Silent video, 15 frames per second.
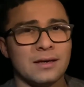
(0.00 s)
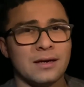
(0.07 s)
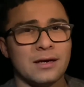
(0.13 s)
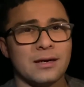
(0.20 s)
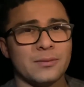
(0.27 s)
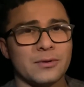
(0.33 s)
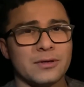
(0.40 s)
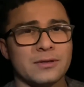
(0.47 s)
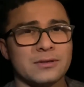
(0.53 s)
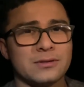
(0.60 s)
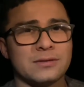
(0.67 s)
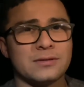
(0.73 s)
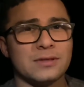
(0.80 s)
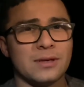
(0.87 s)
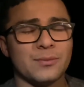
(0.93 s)
I'm
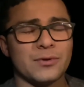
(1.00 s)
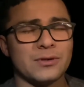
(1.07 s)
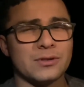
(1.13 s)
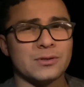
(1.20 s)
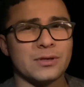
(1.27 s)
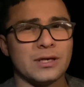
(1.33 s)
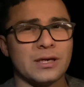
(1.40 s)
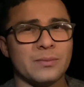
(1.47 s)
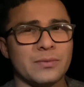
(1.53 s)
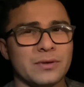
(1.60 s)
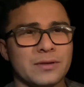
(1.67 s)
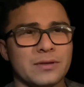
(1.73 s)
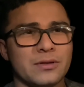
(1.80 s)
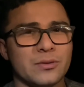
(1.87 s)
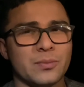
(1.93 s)
gonna try, but
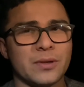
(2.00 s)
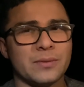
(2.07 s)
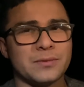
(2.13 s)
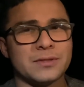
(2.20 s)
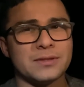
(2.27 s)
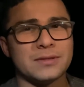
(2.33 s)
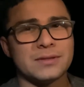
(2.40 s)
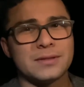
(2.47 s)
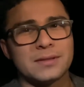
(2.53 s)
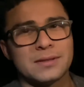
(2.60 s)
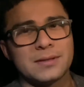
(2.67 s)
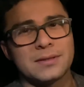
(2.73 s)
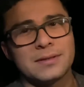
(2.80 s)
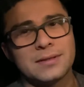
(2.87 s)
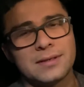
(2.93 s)
no promises.
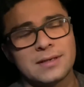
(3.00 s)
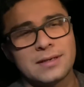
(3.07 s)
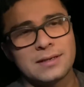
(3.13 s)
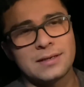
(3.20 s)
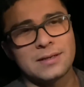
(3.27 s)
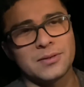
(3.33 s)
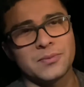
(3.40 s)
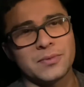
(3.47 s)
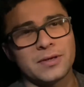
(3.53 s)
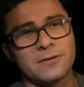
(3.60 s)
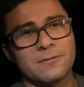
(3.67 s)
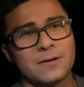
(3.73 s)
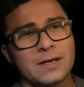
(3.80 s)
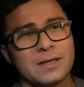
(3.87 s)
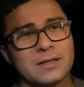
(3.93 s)
If
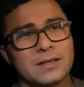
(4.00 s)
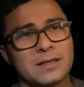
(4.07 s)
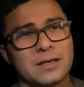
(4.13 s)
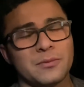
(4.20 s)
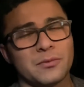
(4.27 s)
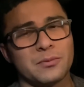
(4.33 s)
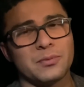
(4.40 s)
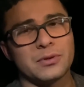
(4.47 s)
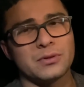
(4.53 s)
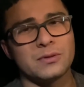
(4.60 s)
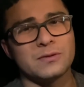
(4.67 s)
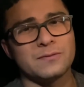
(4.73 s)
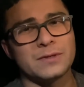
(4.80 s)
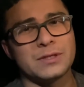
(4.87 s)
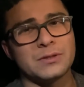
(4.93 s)
anything, I'm gonna put those
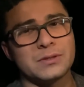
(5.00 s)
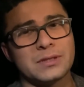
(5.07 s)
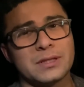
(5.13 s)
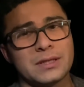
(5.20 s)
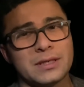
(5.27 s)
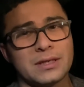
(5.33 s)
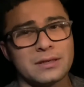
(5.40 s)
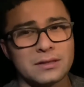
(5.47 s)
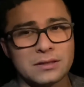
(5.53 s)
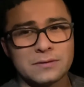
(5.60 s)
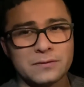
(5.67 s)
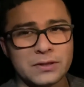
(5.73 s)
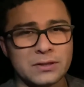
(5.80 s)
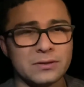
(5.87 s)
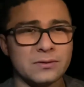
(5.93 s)
videos at the end of this
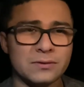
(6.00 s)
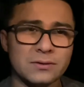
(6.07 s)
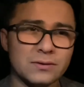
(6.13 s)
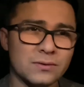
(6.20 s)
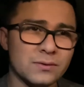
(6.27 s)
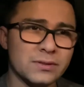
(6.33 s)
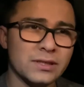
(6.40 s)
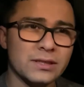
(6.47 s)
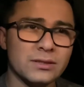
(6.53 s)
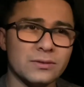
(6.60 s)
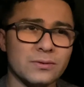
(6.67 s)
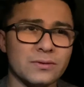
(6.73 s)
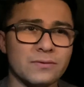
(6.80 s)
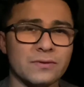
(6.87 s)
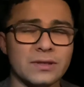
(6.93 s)
video, so stay
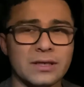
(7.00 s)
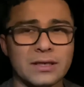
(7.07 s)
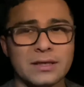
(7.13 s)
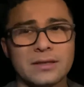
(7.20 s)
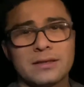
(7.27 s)
tuned for that.